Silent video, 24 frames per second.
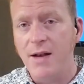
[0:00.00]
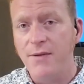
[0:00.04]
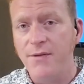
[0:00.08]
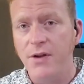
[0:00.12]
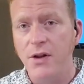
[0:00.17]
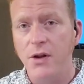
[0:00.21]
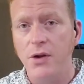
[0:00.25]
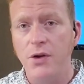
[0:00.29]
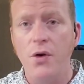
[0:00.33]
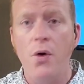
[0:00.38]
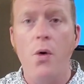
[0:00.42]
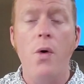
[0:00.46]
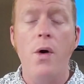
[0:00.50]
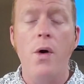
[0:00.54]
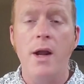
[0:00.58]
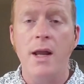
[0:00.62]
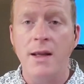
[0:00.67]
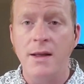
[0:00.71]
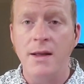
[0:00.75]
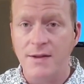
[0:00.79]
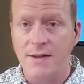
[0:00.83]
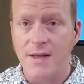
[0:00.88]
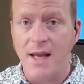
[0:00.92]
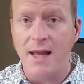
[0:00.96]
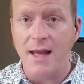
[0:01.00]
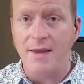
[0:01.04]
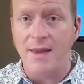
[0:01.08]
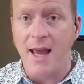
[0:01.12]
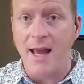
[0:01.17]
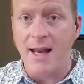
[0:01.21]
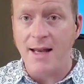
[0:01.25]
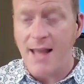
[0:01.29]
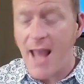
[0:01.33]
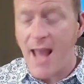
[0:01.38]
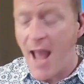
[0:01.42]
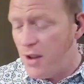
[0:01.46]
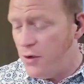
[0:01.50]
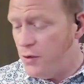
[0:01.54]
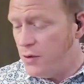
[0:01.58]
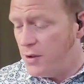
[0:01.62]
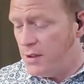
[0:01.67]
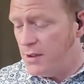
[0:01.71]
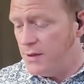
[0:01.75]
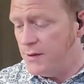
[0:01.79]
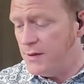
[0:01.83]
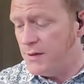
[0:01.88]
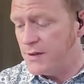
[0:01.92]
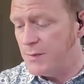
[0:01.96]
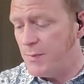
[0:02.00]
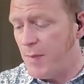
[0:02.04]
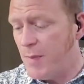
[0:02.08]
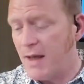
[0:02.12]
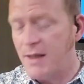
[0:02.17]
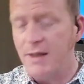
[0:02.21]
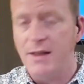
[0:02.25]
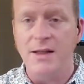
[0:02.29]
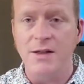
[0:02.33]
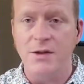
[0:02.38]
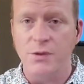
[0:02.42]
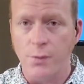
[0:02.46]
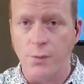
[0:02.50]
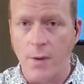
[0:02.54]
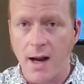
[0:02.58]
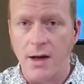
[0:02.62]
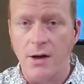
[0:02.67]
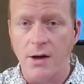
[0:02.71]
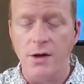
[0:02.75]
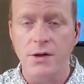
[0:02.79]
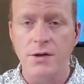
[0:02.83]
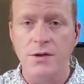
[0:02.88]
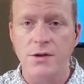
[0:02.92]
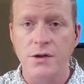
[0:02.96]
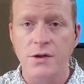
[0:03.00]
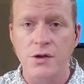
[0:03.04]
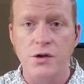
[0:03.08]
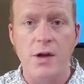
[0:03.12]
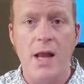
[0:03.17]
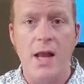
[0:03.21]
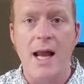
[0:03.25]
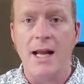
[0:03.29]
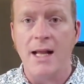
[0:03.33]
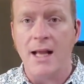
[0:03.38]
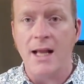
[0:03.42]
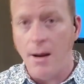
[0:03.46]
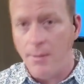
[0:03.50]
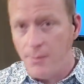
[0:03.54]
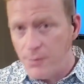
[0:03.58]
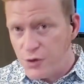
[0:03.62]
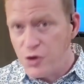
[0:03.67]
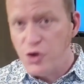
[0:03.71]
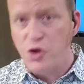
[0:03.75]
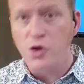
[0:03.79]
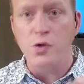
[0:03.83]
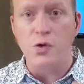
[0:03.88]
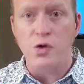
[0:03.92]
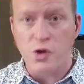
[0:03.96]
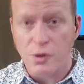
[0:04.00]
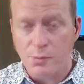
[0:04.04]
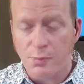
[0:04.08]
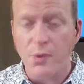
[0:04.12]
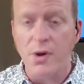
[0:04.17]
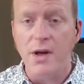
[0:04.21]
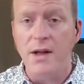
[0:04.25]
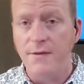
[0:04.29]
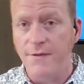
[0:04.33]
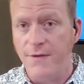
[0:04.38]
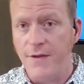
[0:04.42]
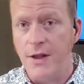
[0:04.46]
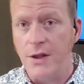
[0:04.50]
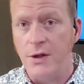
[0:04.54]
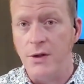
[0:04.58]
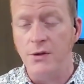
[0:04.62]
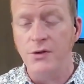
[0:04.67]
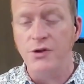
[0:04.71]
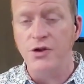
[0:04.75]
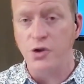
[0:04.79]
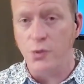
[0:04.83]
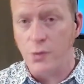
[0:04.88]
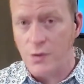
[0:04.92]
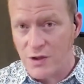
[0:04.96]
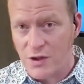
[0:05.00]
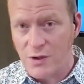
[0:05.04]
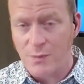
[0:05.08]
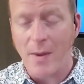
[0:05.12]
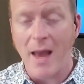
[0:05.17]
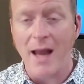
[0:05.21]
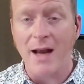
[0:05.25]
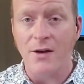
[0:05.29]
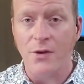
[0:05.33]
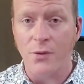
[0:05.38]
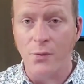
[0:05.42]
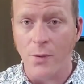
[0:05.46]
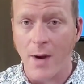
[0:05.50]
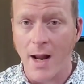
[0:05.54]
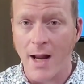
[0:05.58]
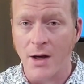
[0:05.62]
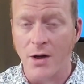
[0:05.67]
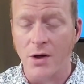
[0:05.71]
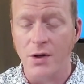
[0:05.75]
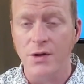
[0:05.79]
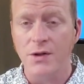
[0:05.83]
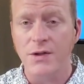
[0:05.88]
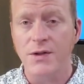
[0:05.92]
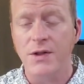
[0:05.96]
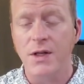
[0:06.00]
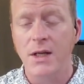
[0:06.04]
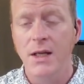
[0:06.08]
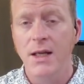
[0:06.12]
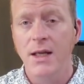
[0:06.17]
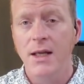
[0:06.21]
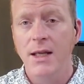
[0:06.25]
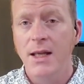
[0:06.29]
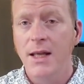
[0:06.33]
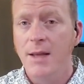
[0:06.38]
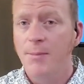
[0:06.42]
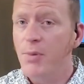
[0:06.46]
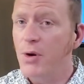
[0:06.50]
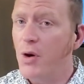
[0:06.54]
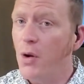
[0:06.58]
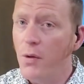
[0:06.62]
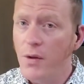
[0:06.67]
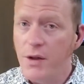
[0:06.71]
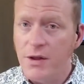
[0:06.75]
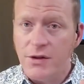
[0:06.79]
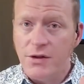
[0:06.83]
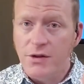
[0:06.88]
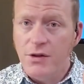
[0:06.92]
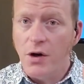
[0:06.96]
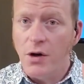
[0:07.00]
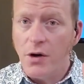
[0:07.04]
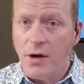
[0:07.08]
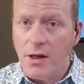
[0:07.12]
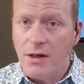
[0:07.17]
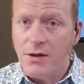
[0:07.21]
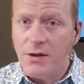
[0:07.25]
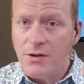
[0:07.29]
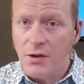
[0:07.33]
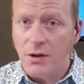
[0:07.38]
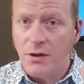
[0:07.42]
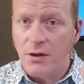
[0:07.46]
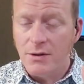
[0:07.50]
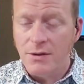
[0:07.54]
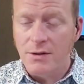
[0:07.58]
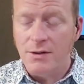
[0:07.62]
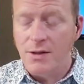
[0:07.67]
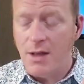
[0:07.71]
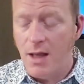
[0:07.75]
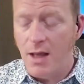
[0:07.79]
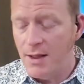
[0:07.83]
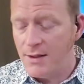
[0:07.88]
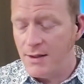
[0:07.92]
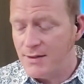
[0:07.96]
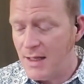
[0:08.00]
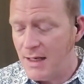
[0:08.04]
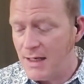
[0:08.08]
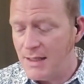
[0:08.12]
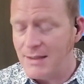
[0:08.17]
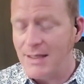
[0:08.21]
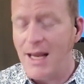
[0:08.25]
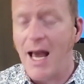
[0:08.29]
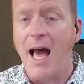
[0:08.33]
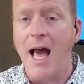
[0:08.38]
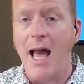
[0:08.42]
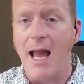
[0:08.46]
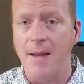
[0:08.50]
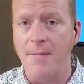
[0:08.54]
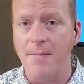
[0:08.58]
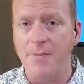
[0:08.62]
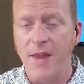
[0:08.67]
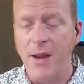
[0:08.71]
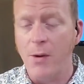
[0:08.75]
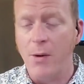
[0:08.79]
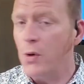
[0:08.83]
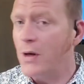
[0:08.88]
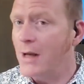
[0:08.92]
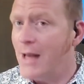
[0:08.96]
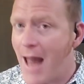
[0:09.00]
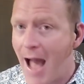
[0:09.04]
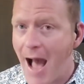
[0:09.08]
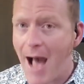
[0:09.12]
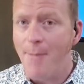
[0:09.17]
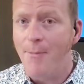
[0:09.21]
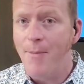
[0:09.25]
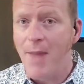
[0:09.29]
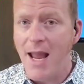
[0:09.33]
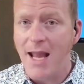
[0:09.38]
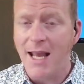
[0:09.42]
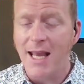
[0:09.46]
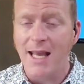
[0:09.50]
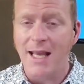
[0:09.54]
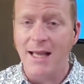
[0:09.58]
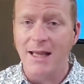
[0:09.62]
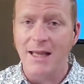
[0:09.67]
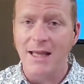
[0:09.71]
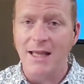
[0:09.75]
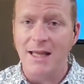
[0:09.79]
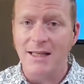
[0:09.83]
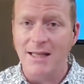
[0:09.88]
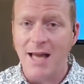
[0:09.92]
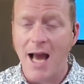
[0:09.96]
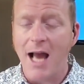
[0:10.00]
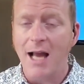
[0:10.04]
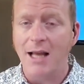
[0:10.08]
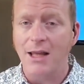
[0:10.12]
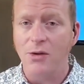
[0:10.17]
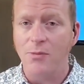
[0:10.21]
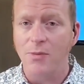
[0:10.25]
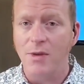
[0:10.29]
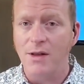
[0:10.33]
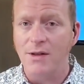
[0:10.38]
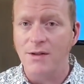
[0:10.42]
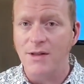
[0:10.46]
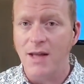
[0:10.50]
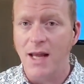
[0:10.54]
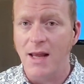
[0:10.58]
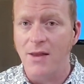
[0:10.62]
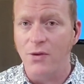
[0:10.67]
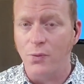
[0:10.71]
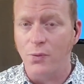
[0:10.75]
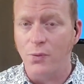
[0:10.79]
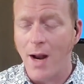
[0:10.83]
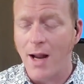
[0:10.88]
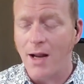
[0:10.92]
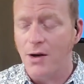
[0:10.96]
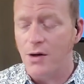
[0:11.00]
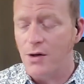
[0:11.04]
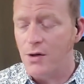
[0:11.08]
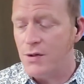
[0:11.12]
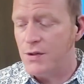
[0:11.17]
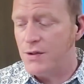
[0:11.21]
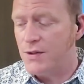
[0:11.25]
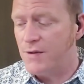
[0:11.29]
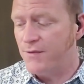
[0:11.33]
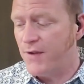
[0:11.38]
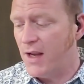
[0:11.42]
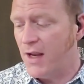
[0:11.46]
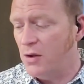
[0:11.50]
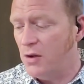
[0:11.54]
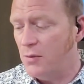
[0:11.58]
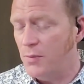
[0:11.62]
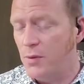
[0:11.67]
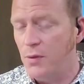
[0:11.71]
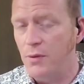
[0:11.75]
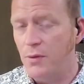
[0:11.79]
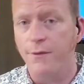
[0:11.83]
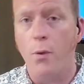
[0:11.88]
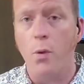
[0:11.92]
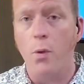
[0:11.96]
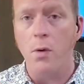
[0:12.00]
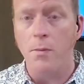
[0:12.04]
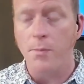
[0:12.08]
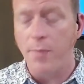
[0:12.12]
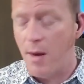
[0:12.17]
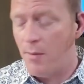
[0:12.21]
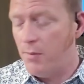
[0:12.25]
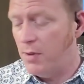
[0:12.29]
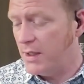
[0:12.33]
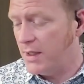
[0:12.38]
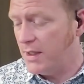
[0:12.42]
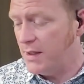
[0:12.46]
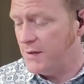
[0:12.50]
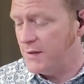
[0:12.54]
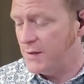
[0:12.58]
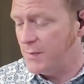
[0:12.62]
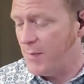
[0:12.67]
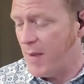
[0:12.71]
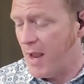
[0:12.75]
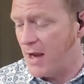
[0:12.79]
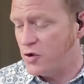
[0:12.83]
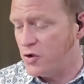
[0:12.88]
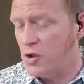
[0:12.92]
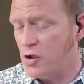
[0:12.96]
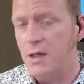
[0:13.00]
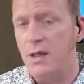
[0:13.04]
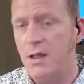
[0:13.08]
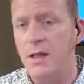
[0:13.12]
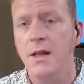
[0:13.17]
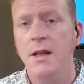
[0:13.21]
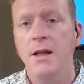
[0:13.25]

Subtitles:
state of Illinois said that, yeah, you can inspect these records. You got to come to Springfield to inspect the records, but only during certain set of time. They were not making the documents and the records available for public inspection